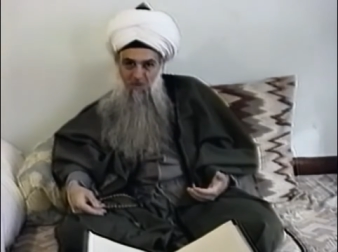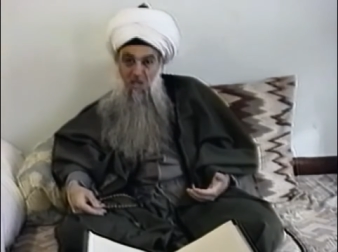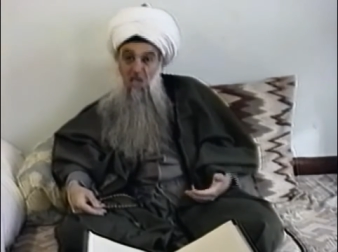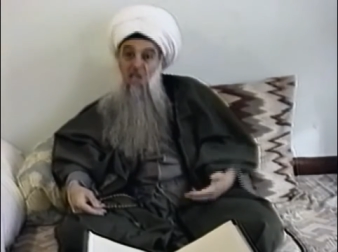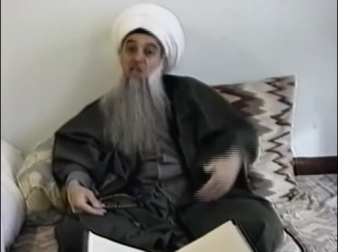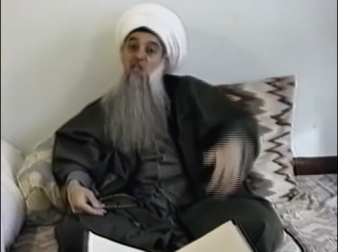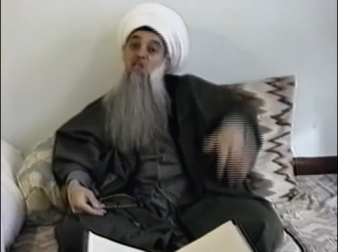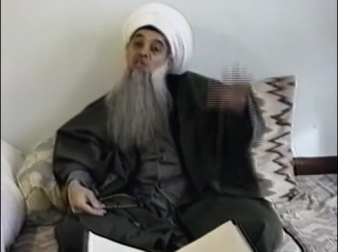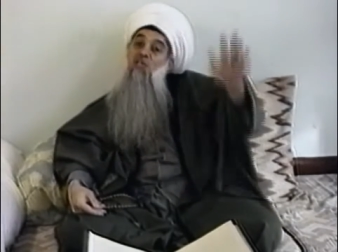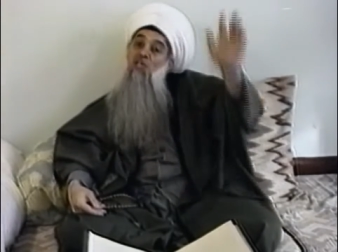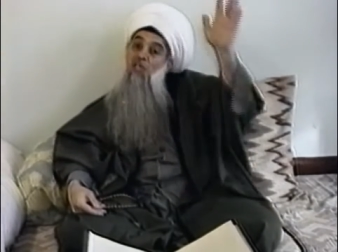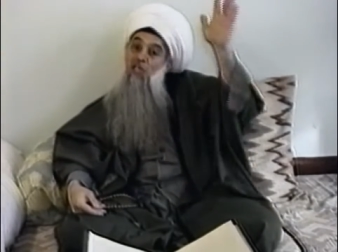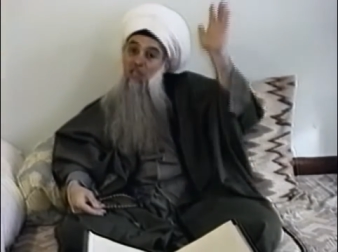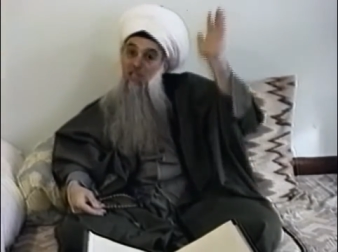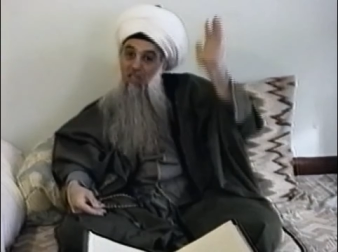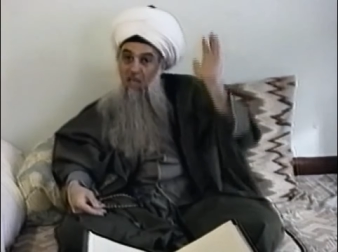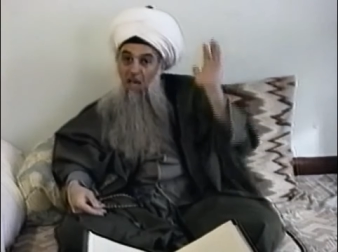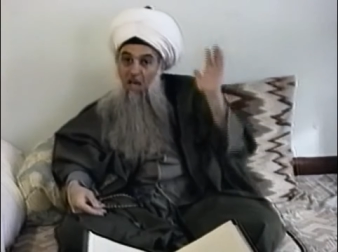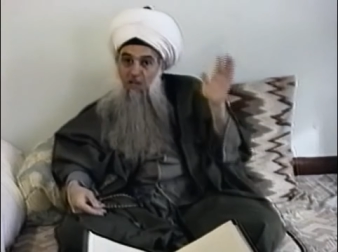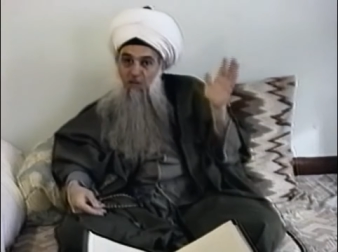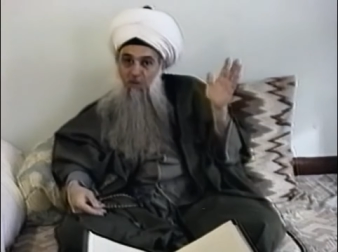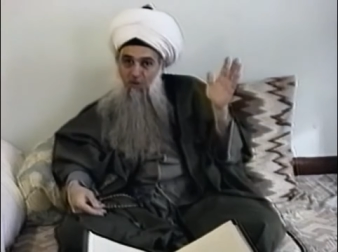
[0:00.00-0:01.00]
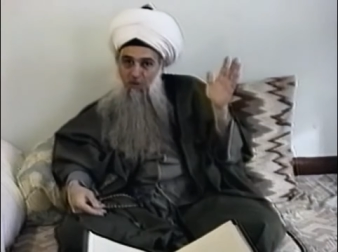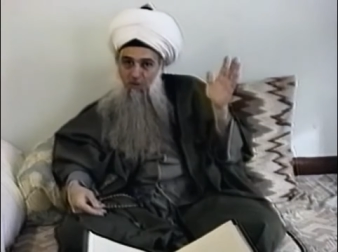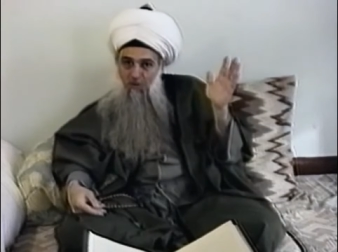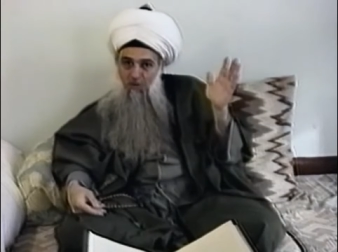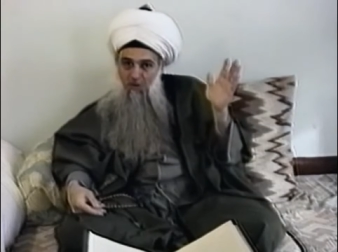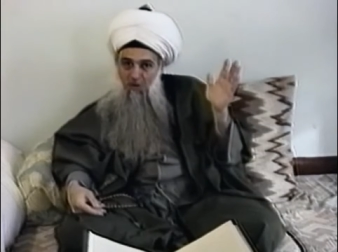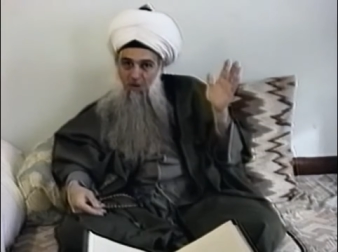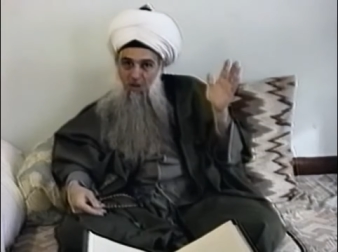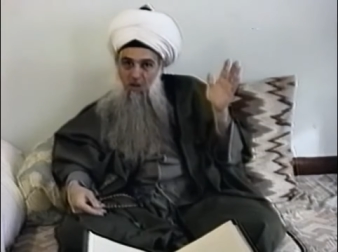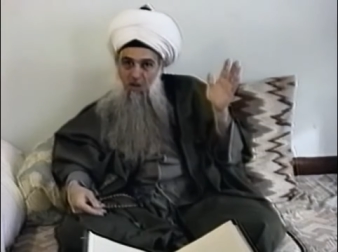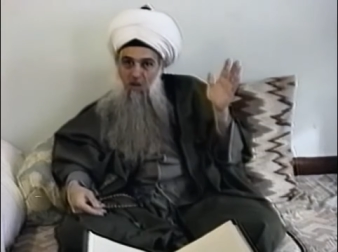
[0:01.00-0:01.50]
He is the creator.
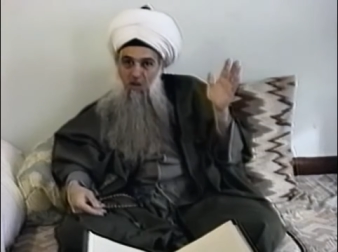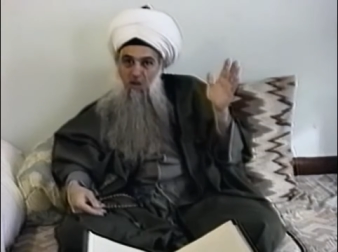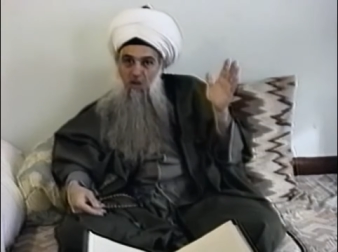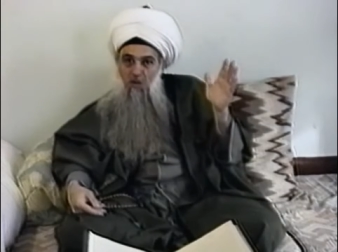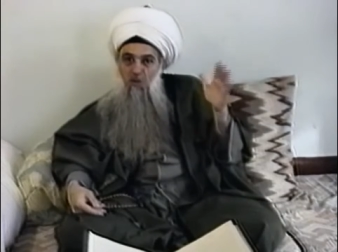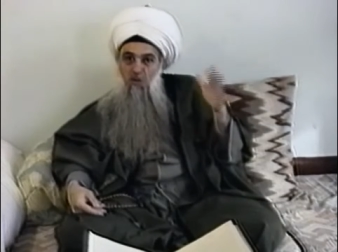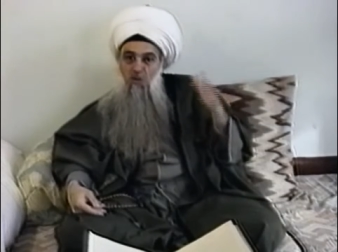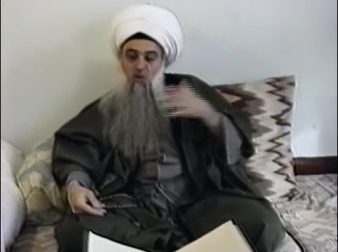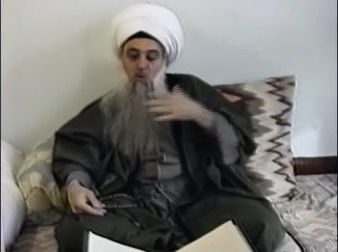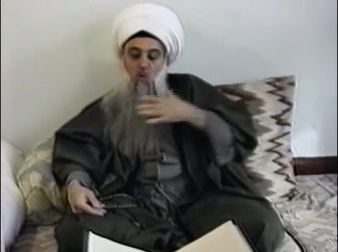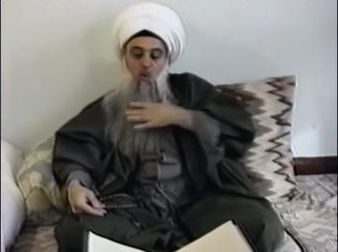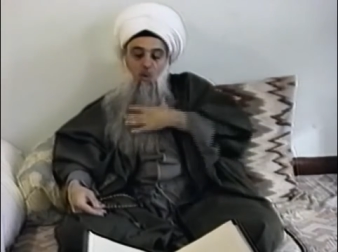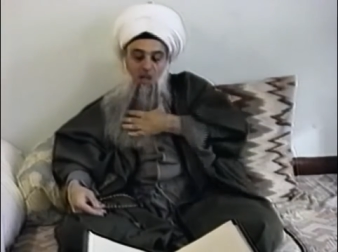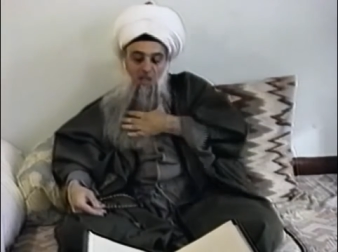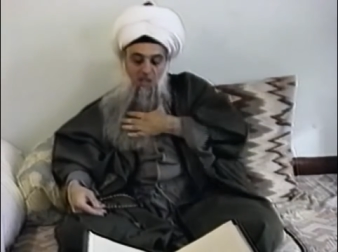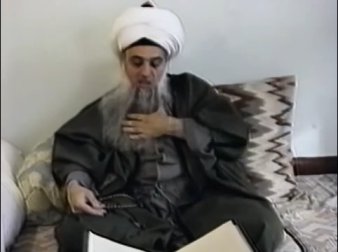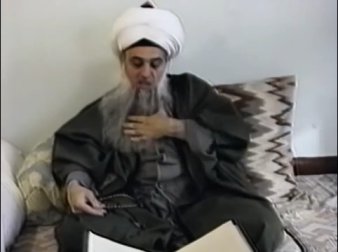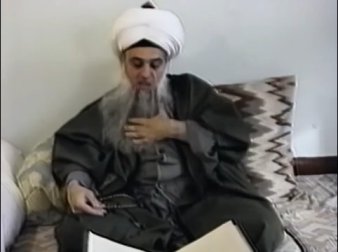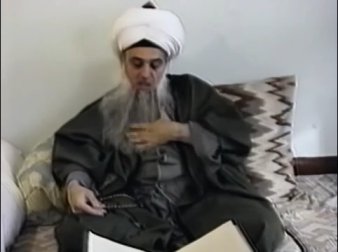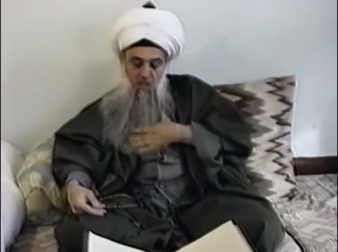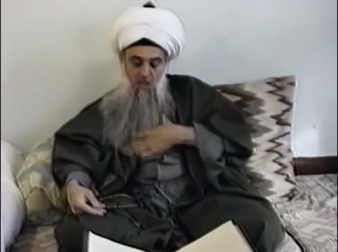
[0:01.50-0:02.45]
So what